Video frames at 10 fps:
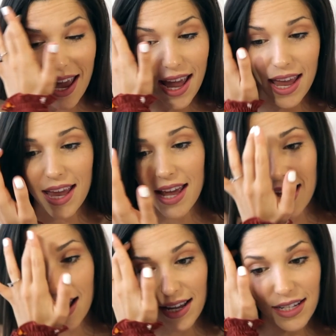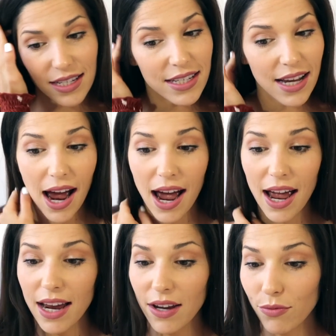and
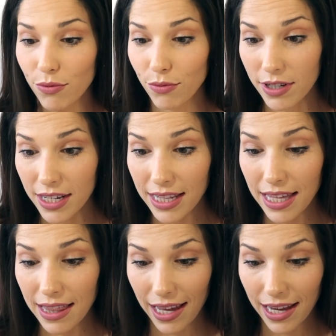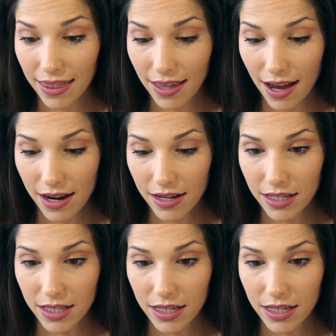I really like that.